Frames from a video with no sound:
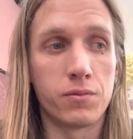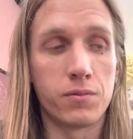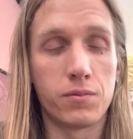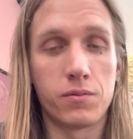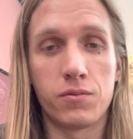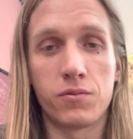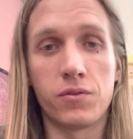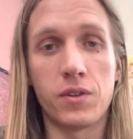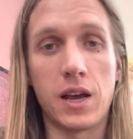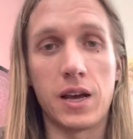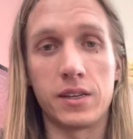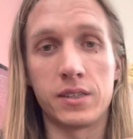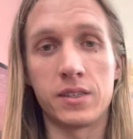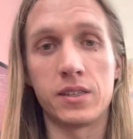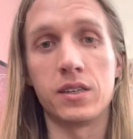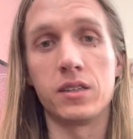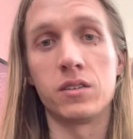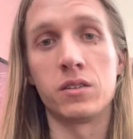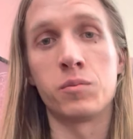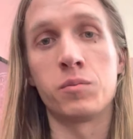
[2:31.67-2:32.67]
flat
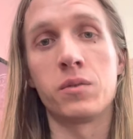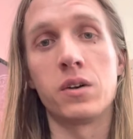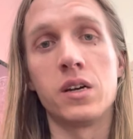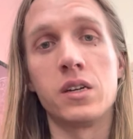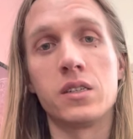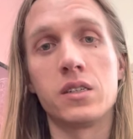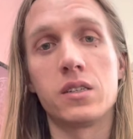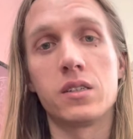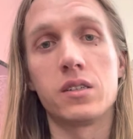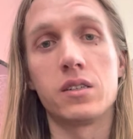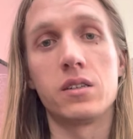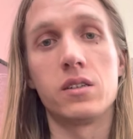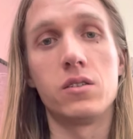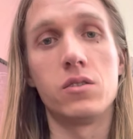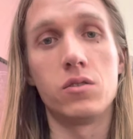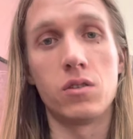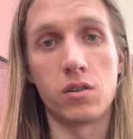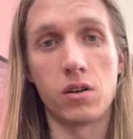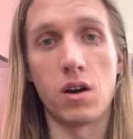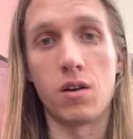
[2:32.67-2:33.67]
sales price, you
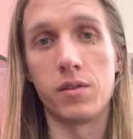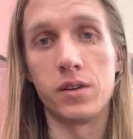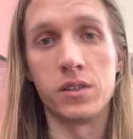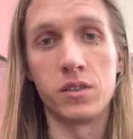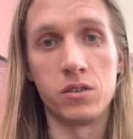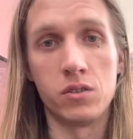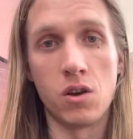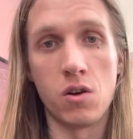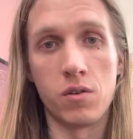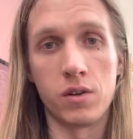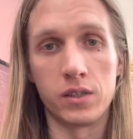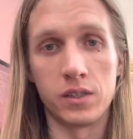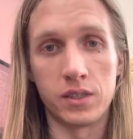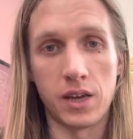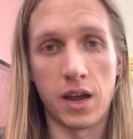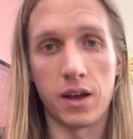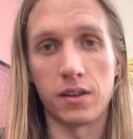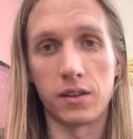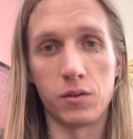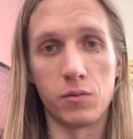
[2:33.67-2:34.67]
don't always know
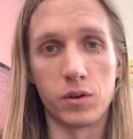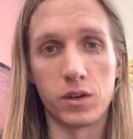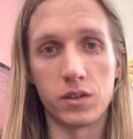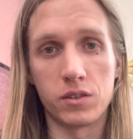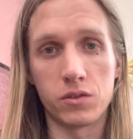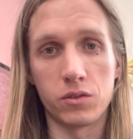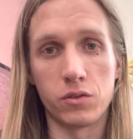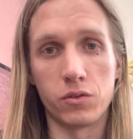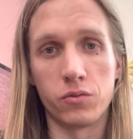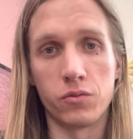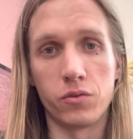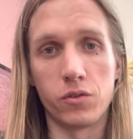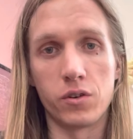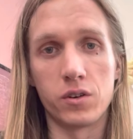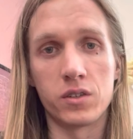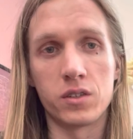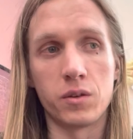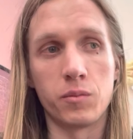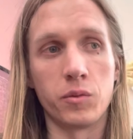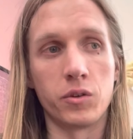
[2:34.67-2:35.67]
exactly what it sold for.
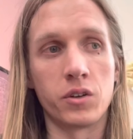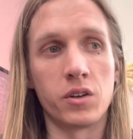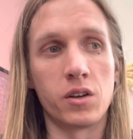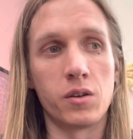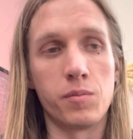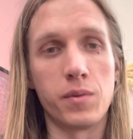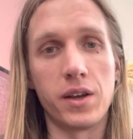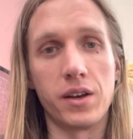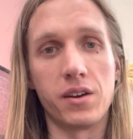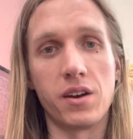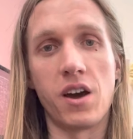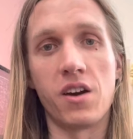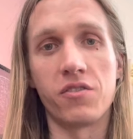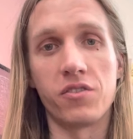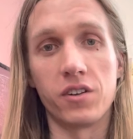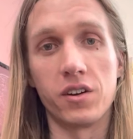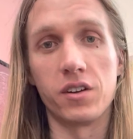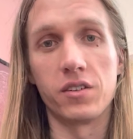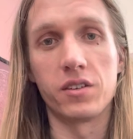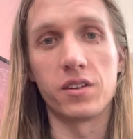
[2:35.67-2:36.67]
Someone could have made an
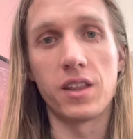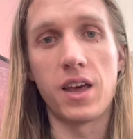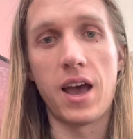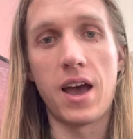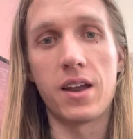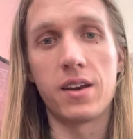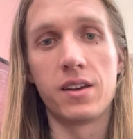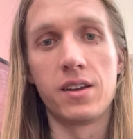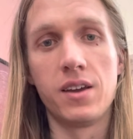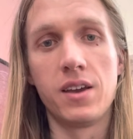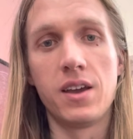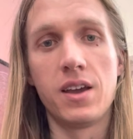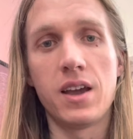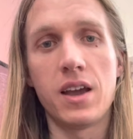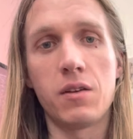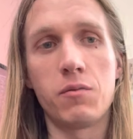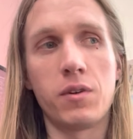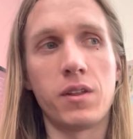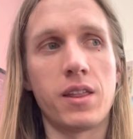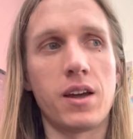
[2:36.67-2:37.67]
offer under that,
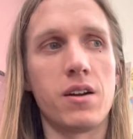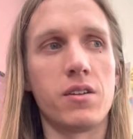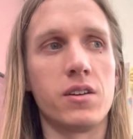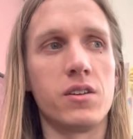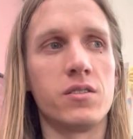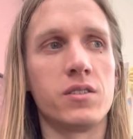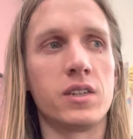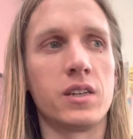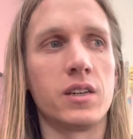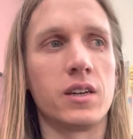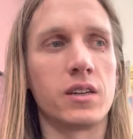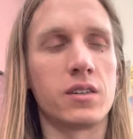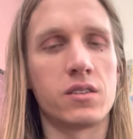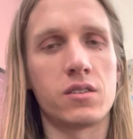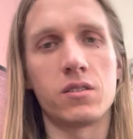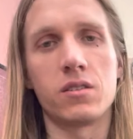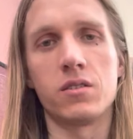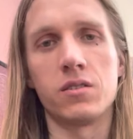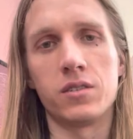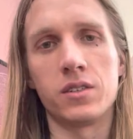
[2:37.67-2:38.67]
and without using
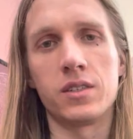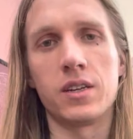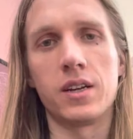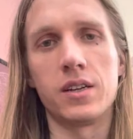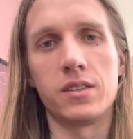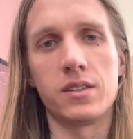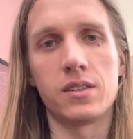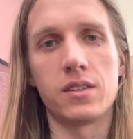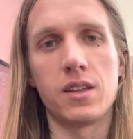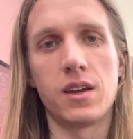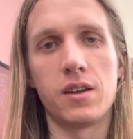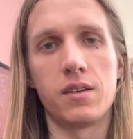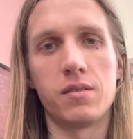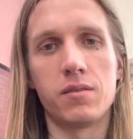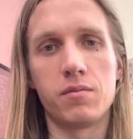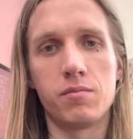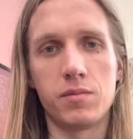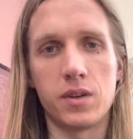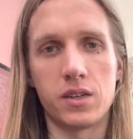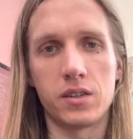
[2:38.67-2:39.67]
external sites that
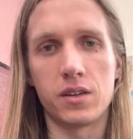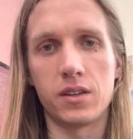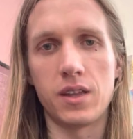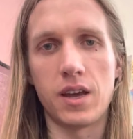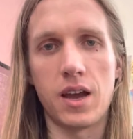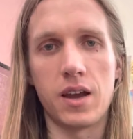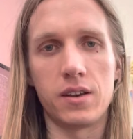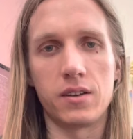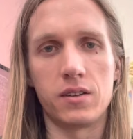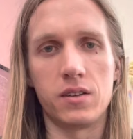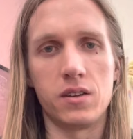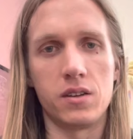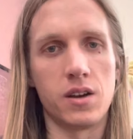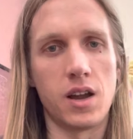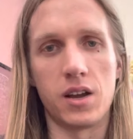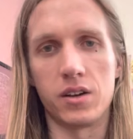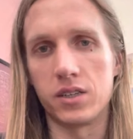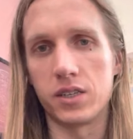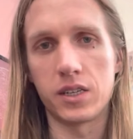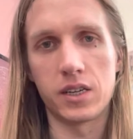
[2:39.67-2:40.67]
measure that, you're
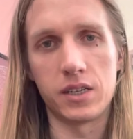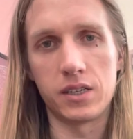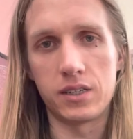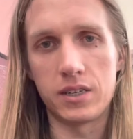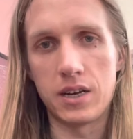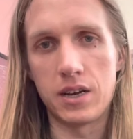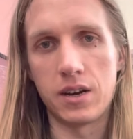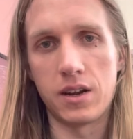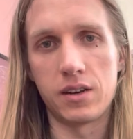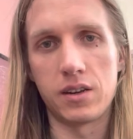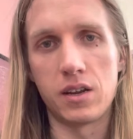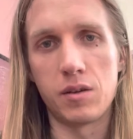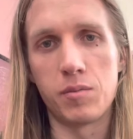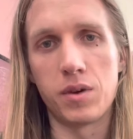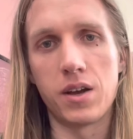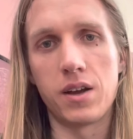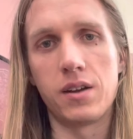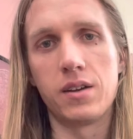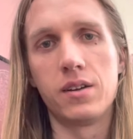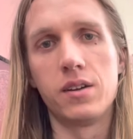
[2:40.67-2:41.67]
not just going to see it on
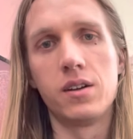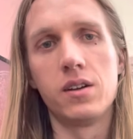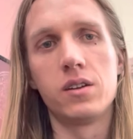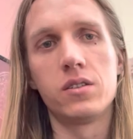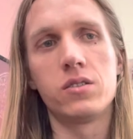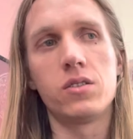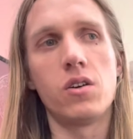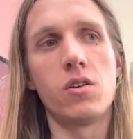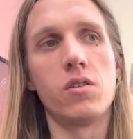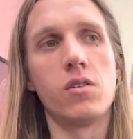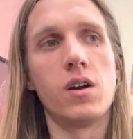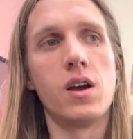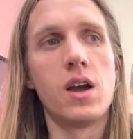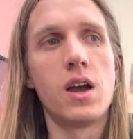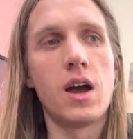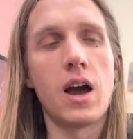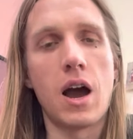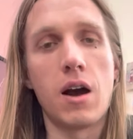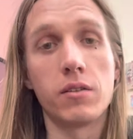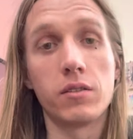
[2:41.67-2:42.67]
eBay. So
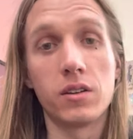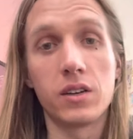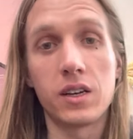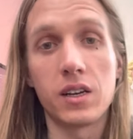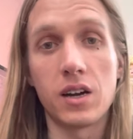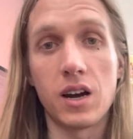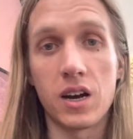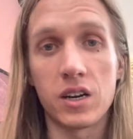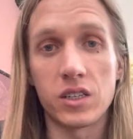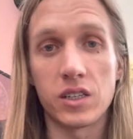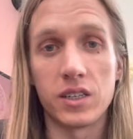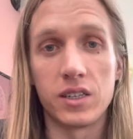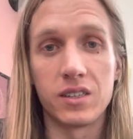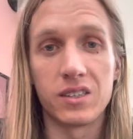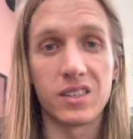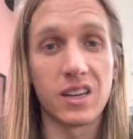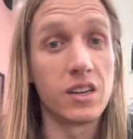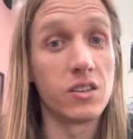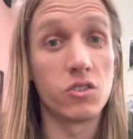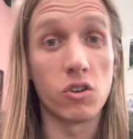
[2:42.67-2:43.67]
I would look at
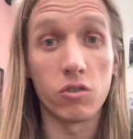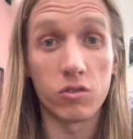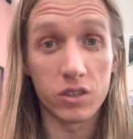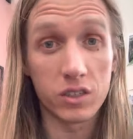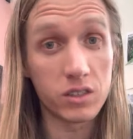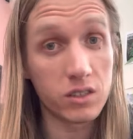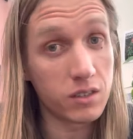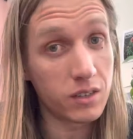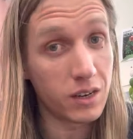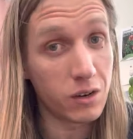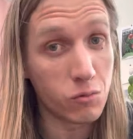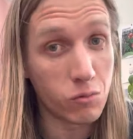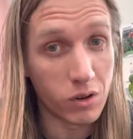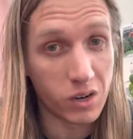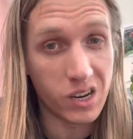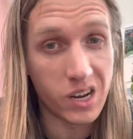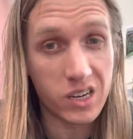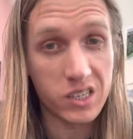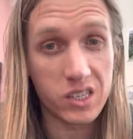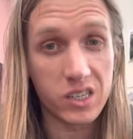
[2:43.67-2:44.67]
auctions, and don't just look at one
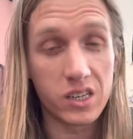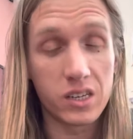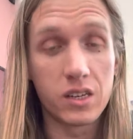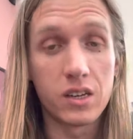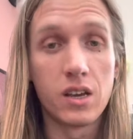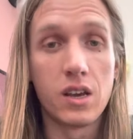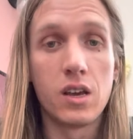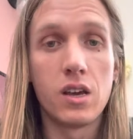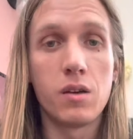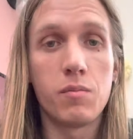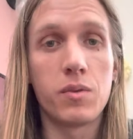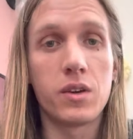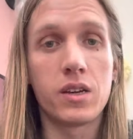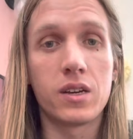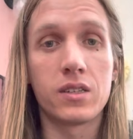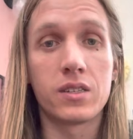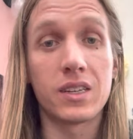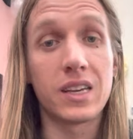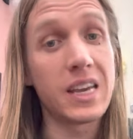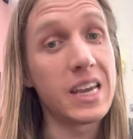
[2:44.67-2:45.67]
auction,
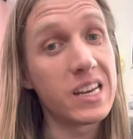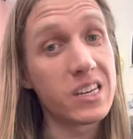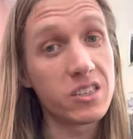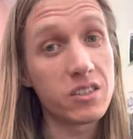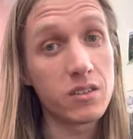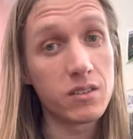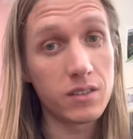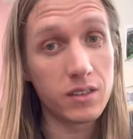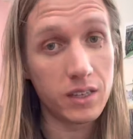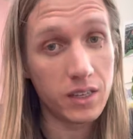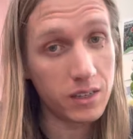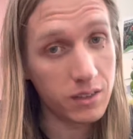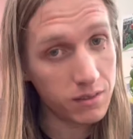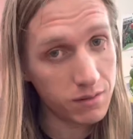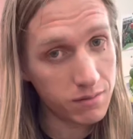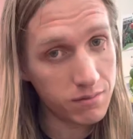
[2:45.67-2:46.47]
because occasionally